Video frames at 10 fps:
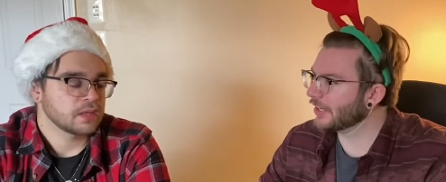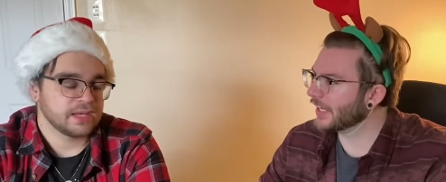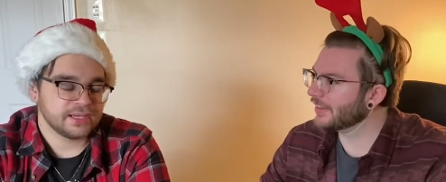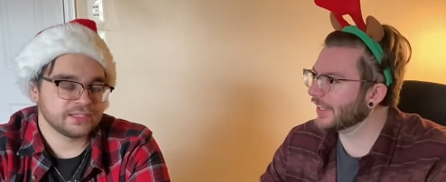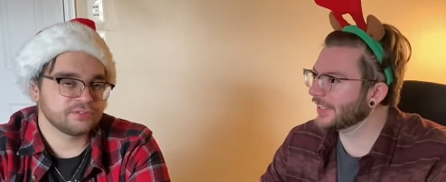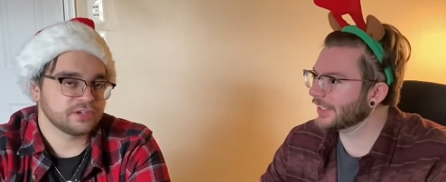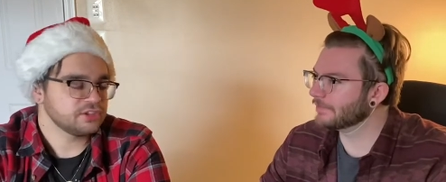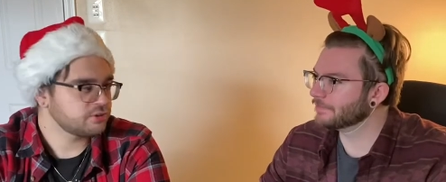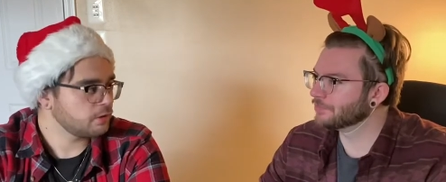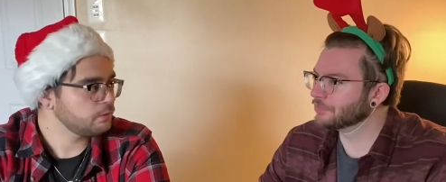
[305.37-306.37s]
Speaker 1: Yeah, I like it.
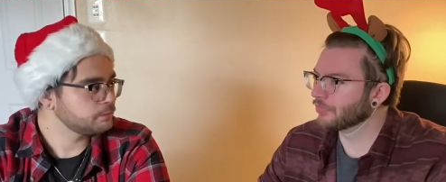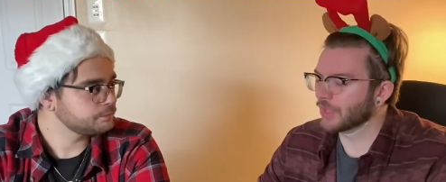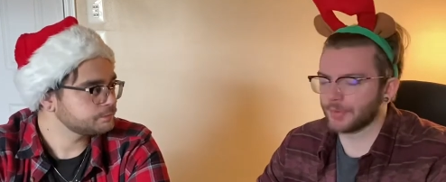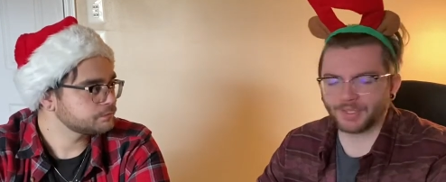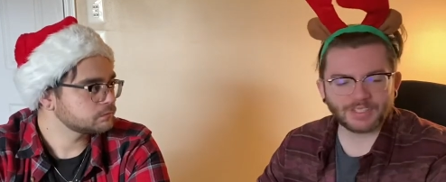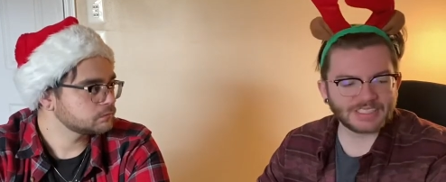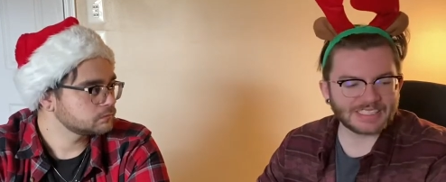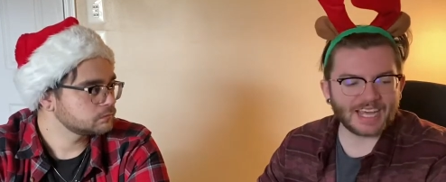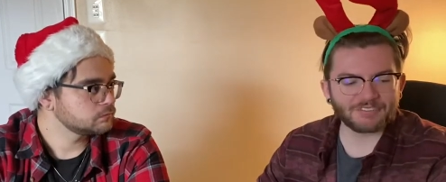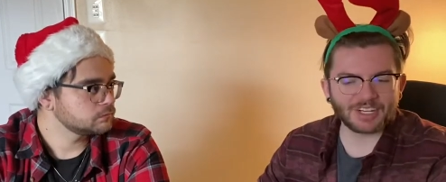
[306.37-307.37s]
subtle. But there's
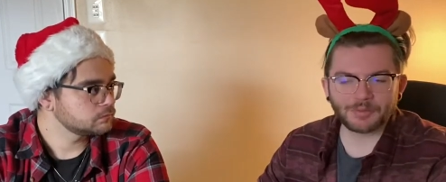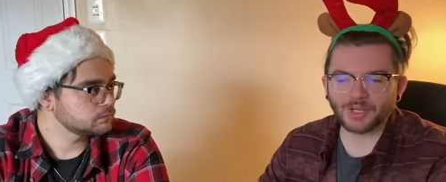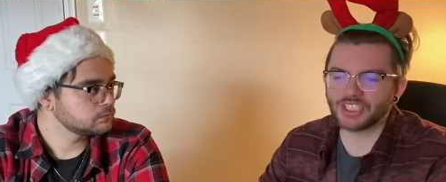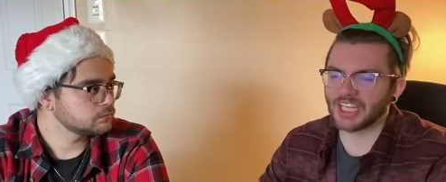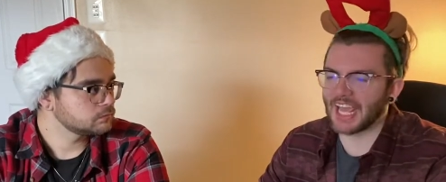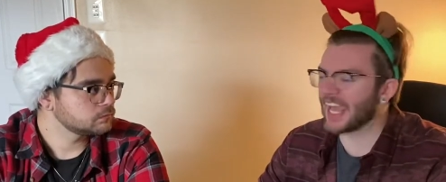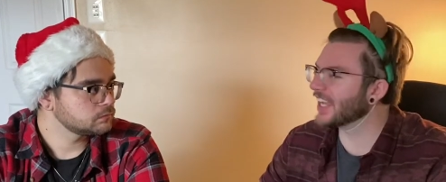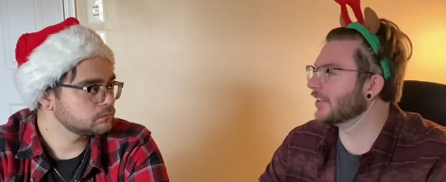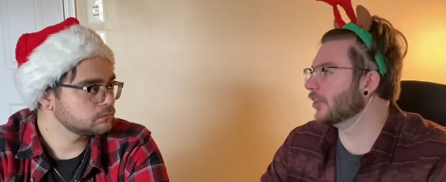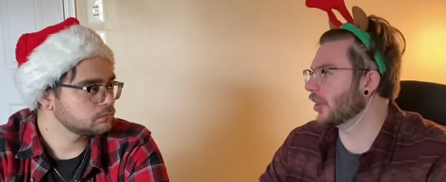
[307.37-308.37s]
not very much
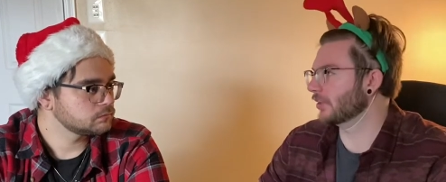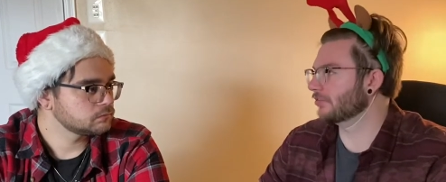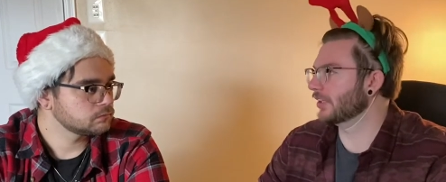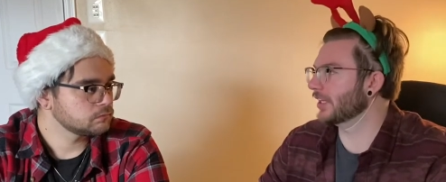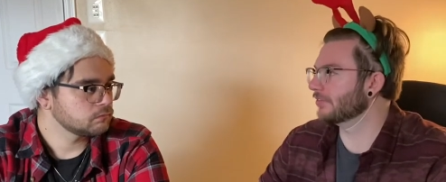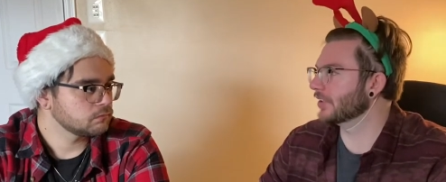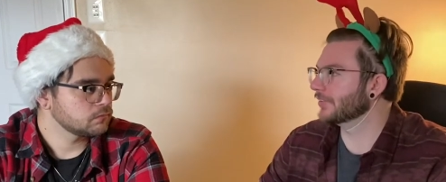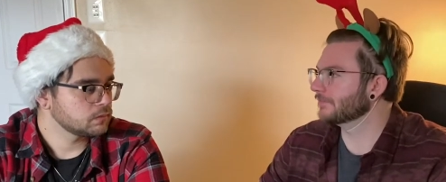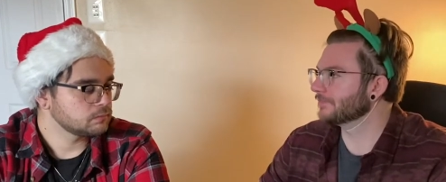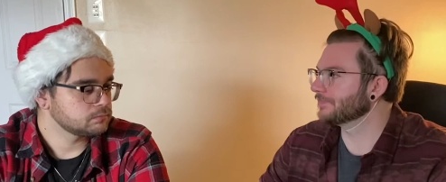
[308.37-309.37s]
eggnog flavor
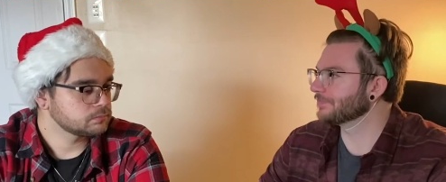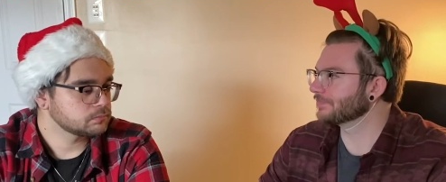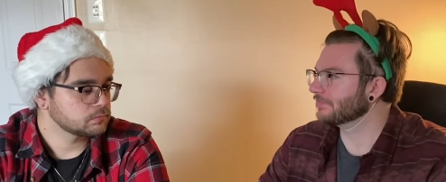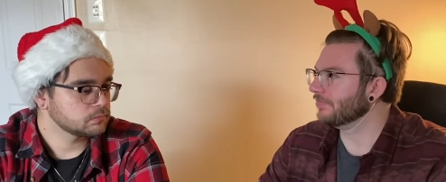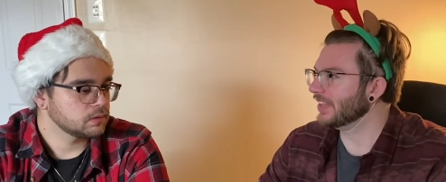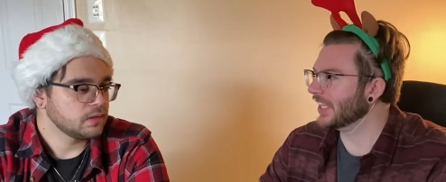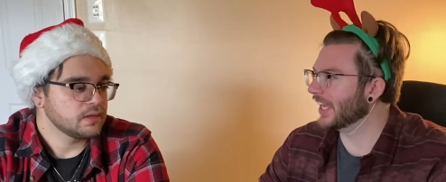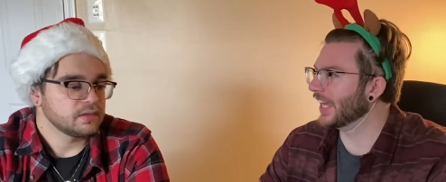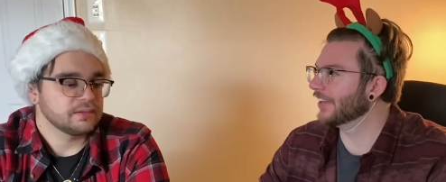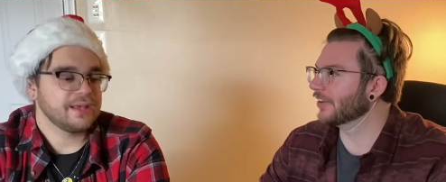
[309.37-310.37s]

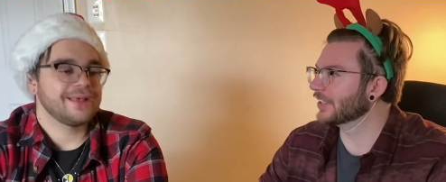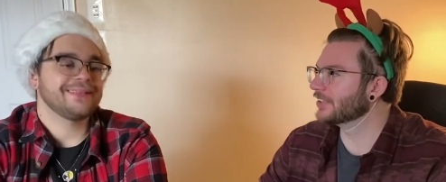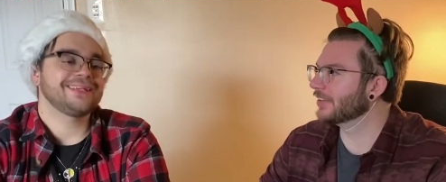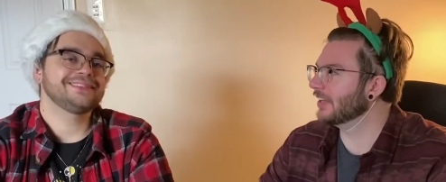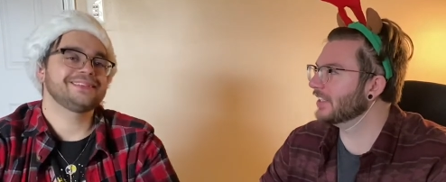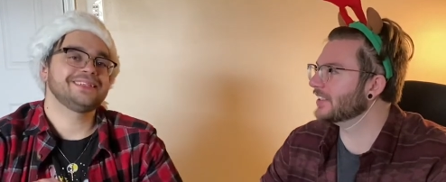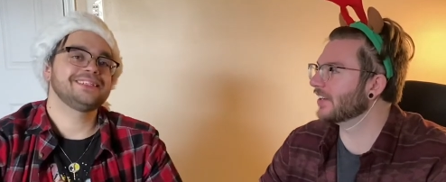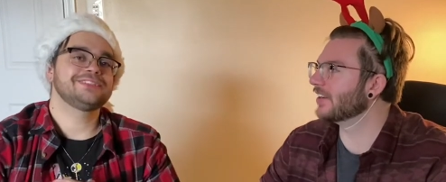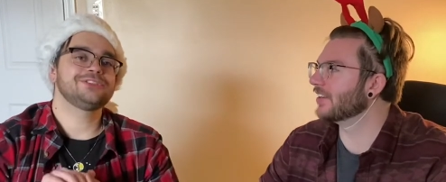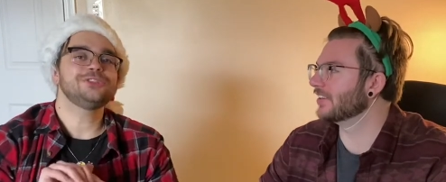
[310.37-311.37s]
either. Yeah, it's very
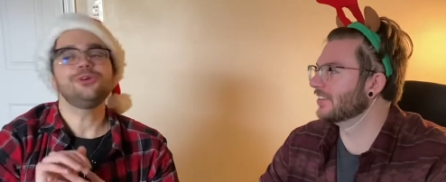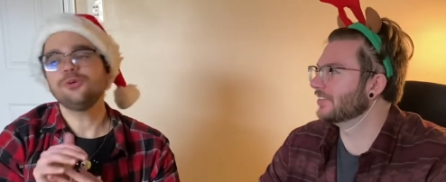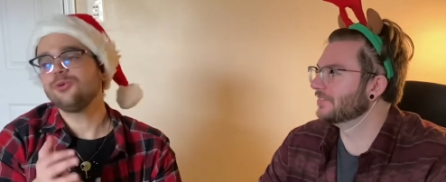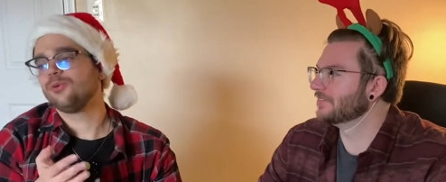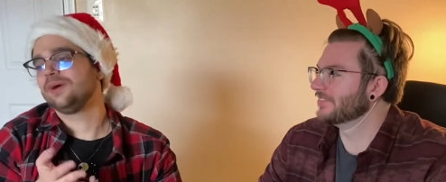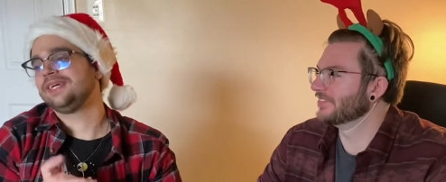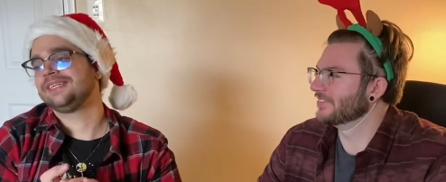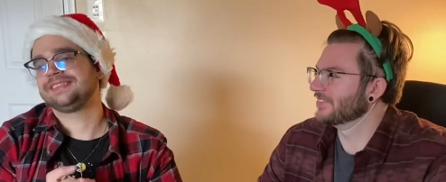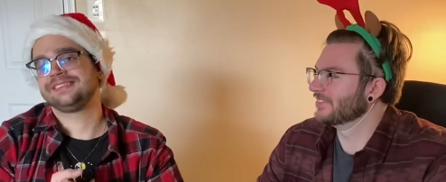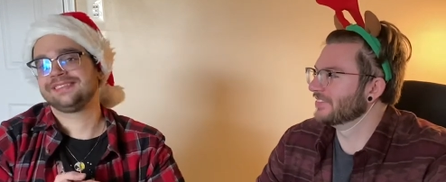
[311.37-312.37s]
dull.
Speaker 2: Too.
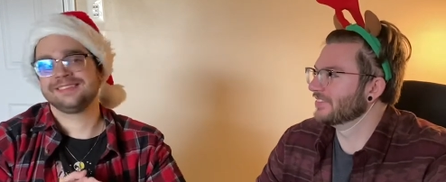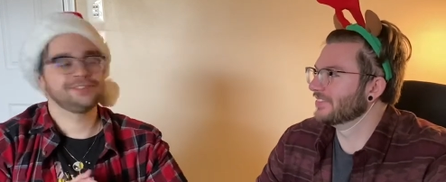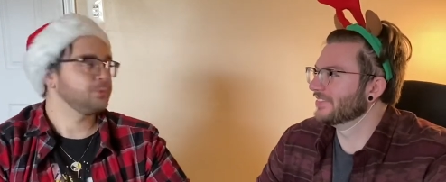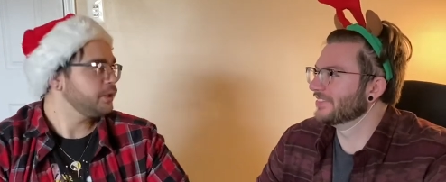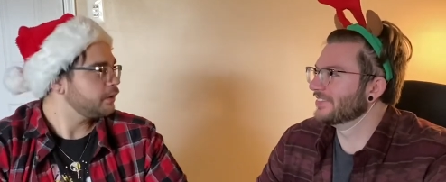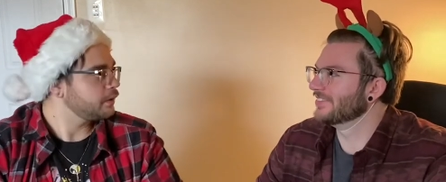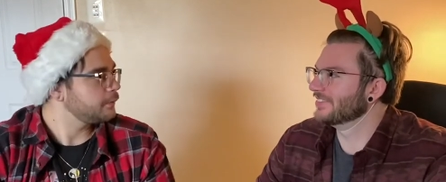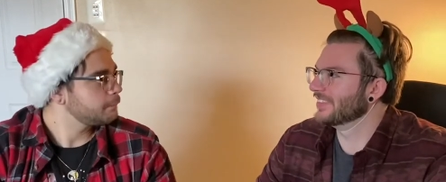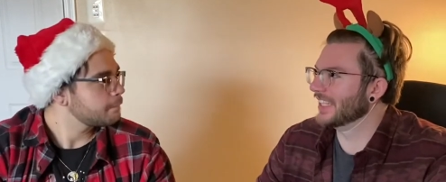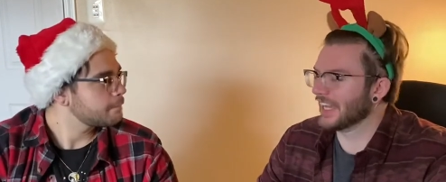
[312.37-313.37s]
It's it's weird.
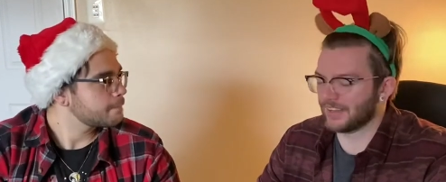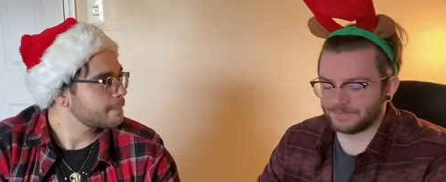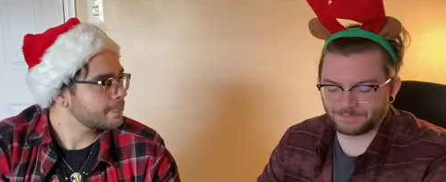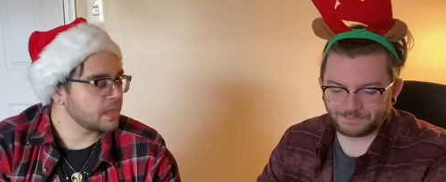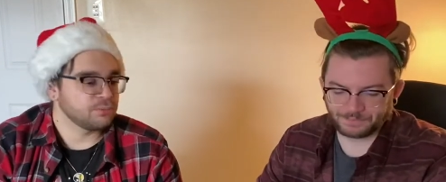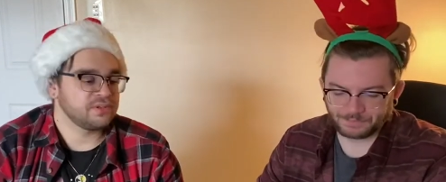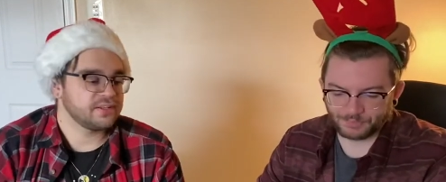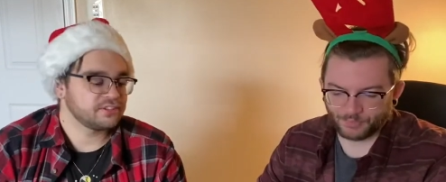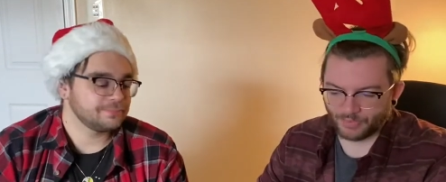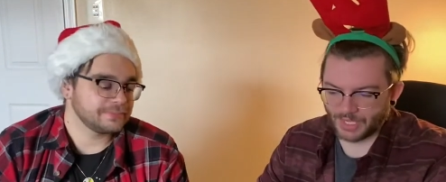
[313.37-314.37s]
Yeah. I was not.
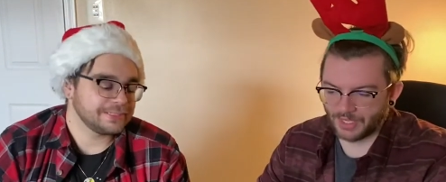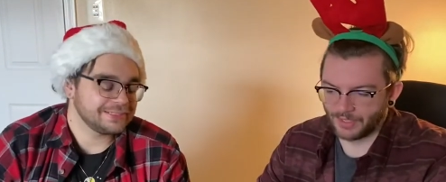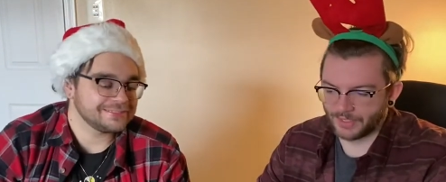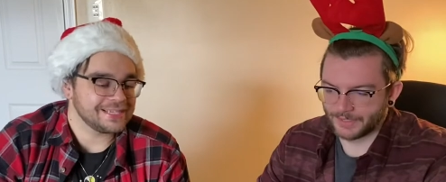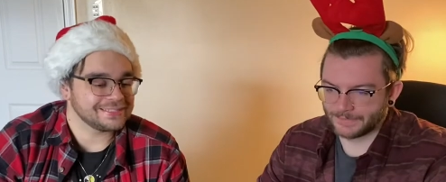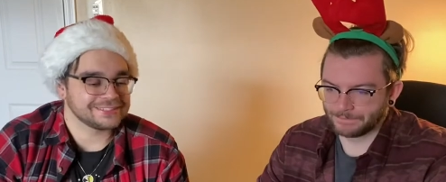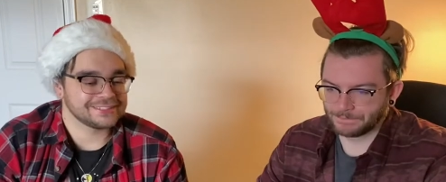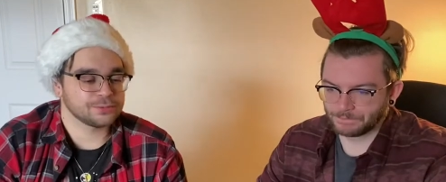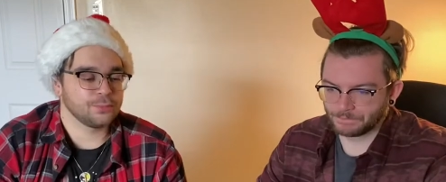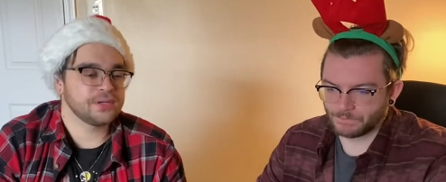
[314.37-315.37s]
It's, it's so
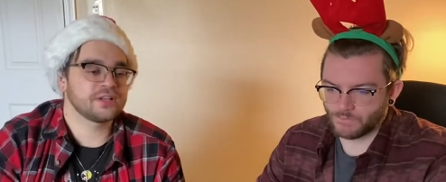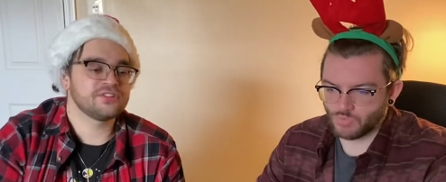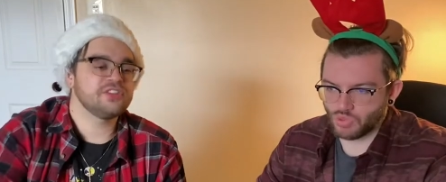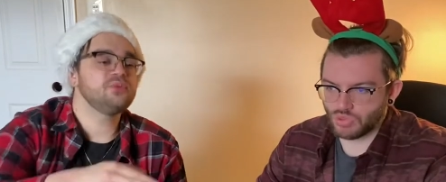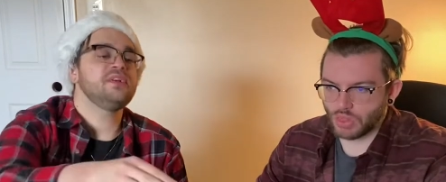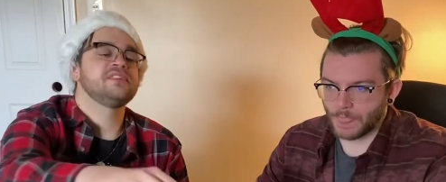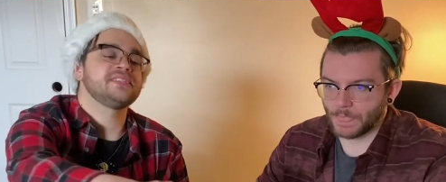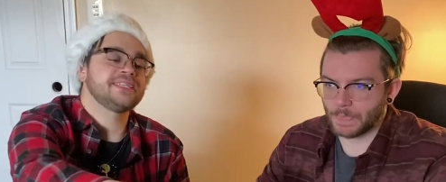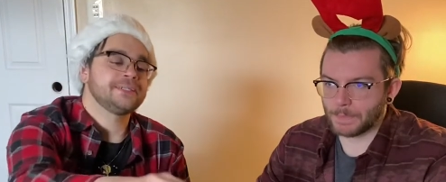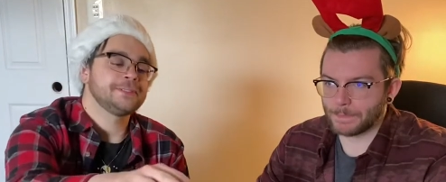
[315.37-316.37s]
weird because this one is like